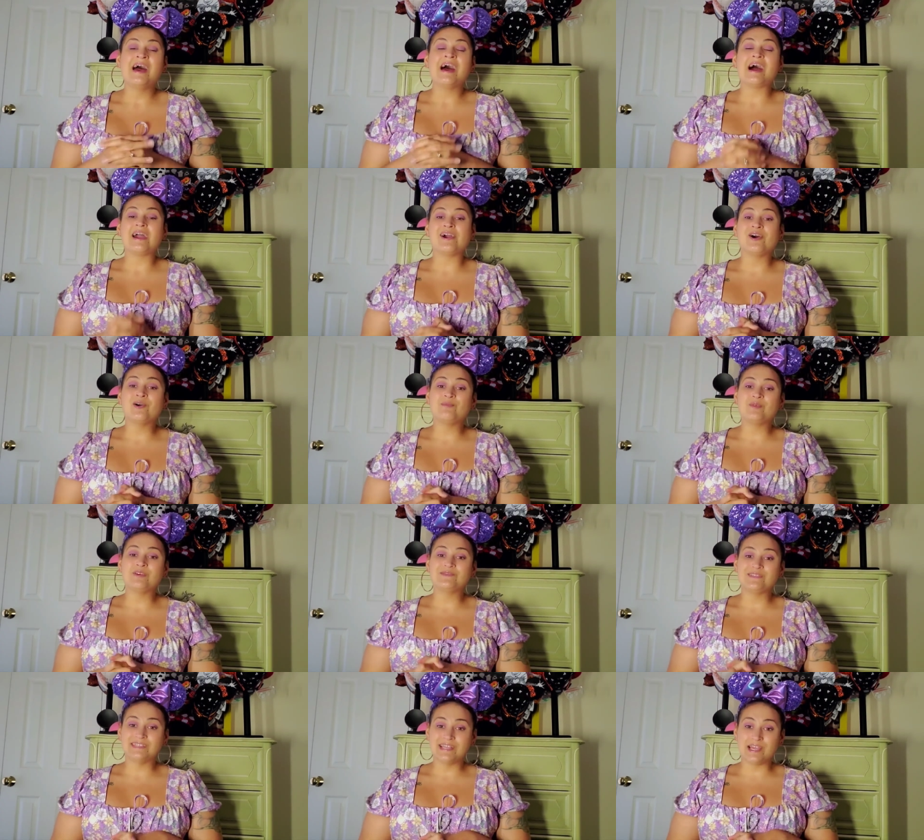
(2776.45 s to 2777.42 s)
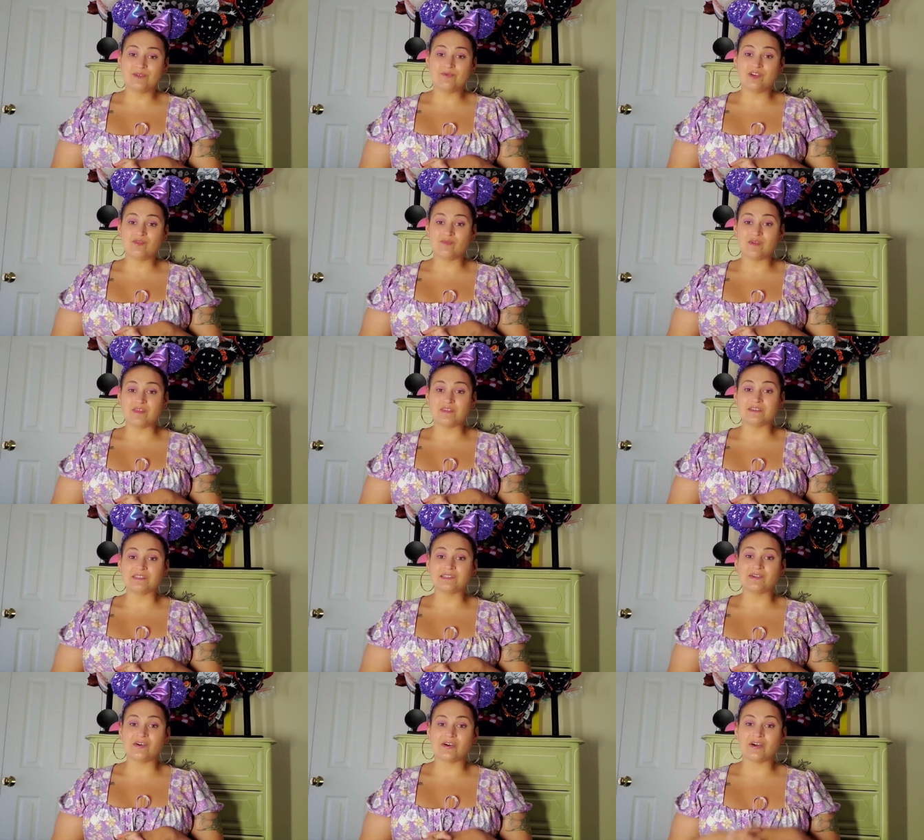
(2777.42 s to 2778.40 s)
I hope you've stayed with me
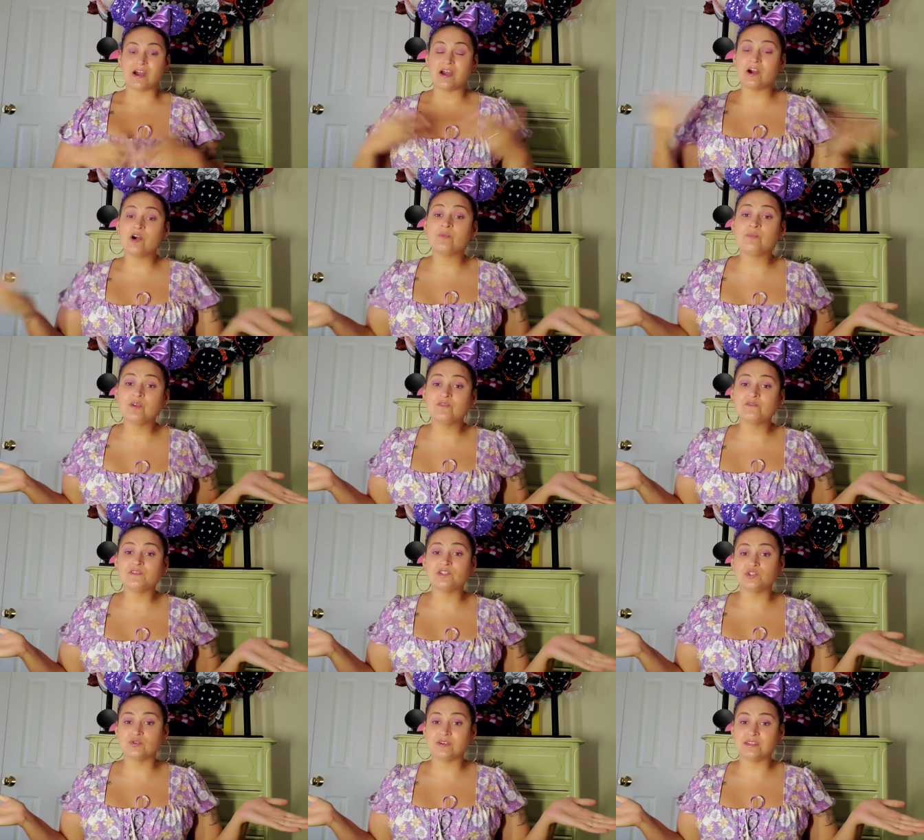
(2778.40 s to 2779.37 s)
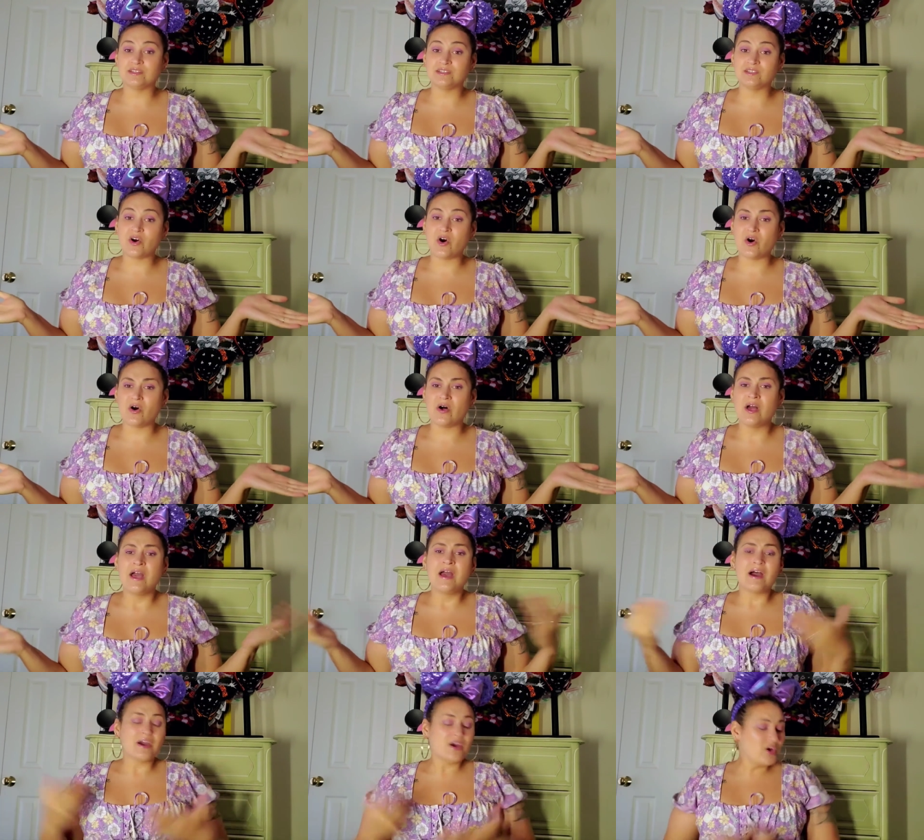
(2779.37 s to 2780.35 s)
this long. I hope you've enjoyed this haul.
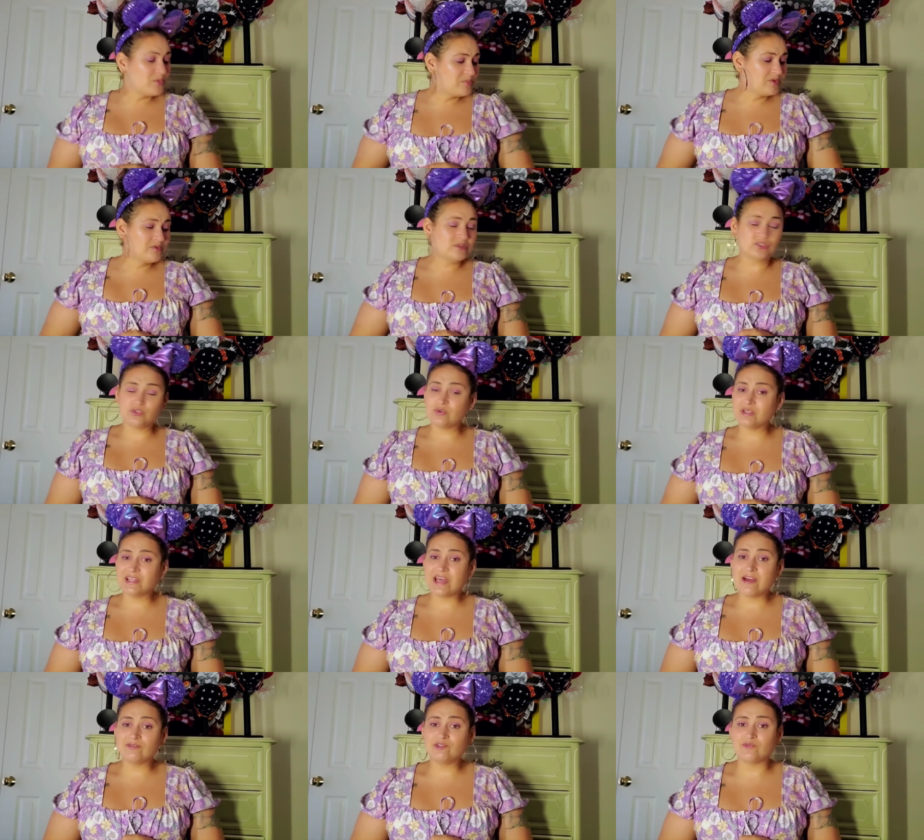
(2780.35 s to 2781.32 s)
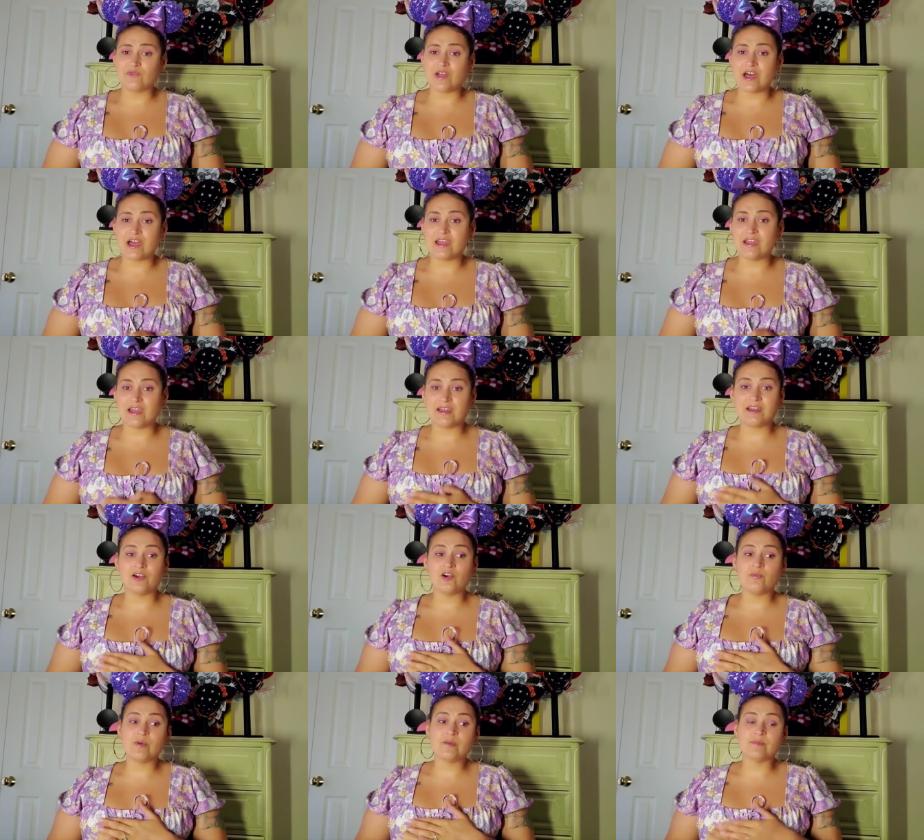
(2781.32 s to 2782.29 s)
I hope you enjoyed Loungefly, and I
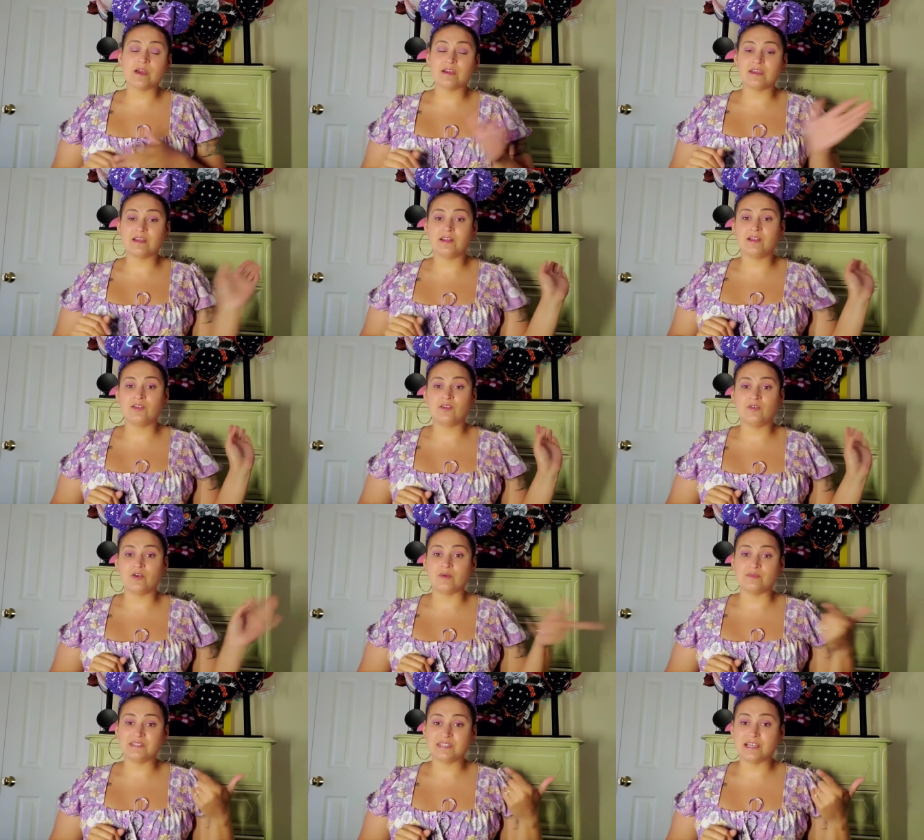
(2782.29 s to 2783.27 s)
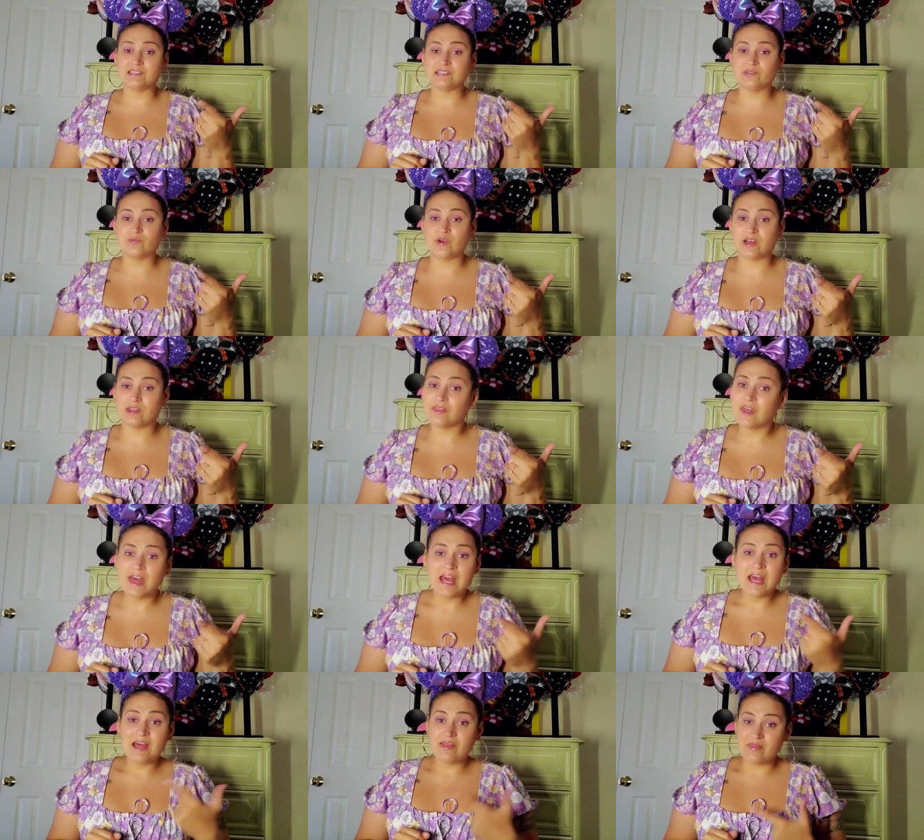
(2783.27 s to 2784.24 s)
hope I'm not getting you obsessed with
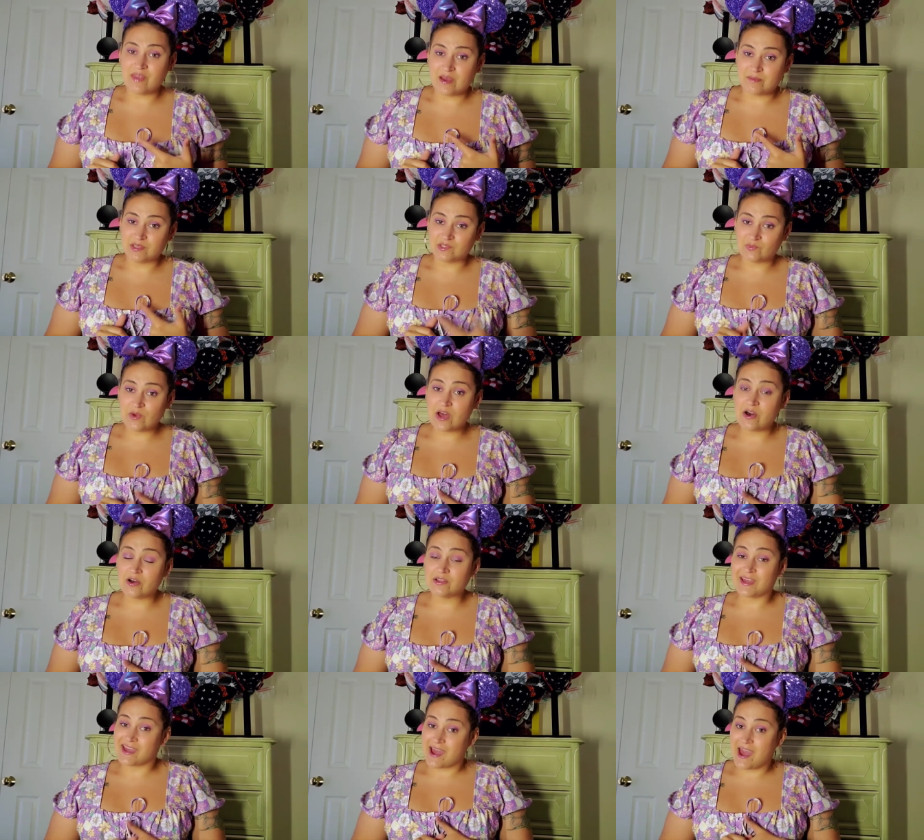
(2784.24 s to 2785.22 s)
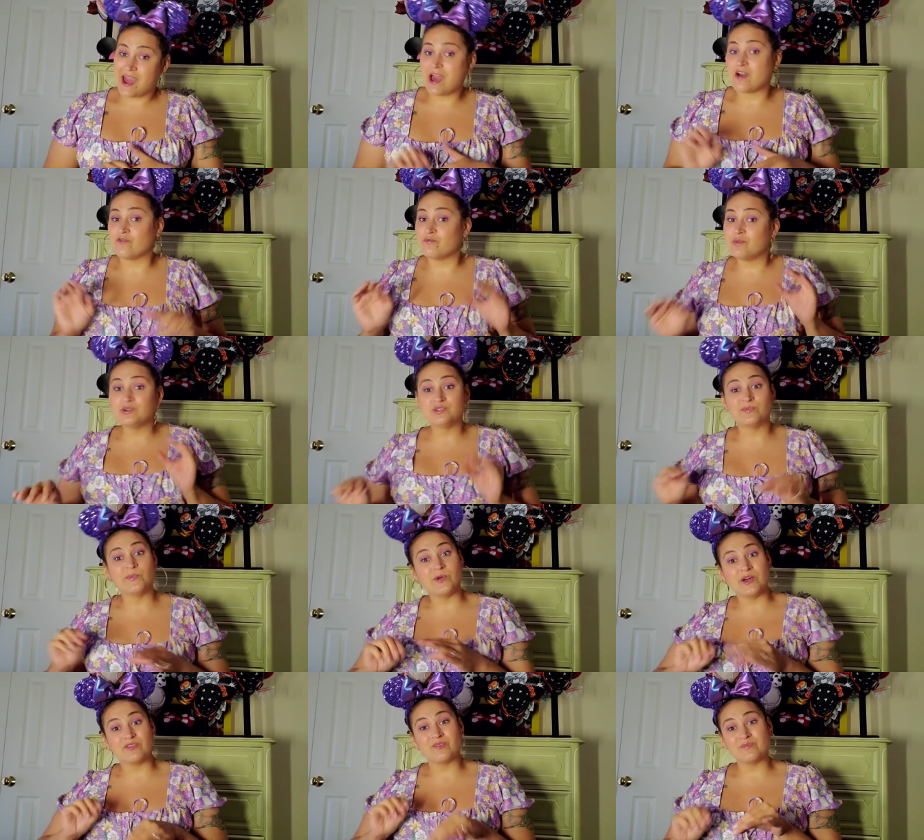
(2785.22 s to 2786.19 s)
them as well like I have
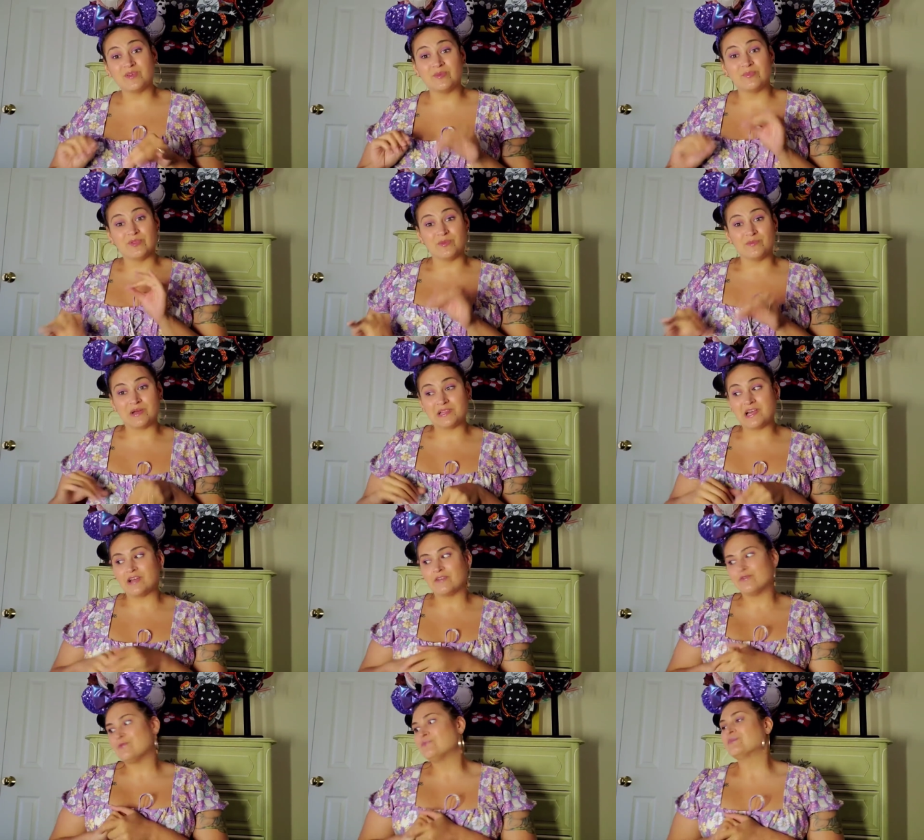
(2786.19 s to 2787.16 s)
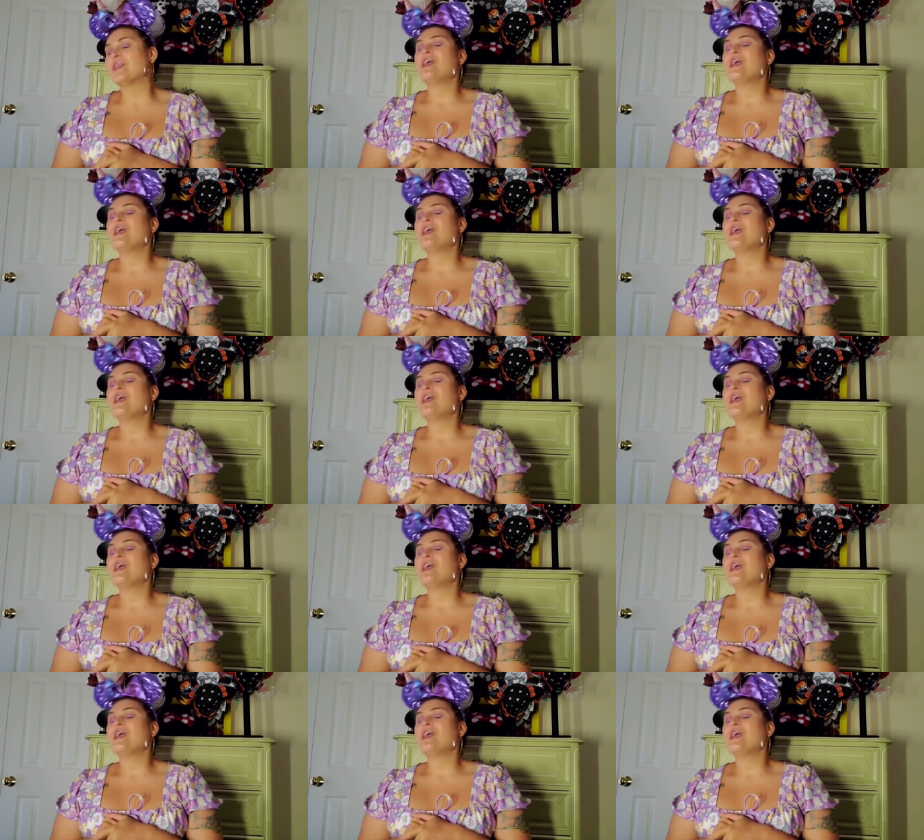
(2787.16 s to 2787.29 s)
multiple other people in my life.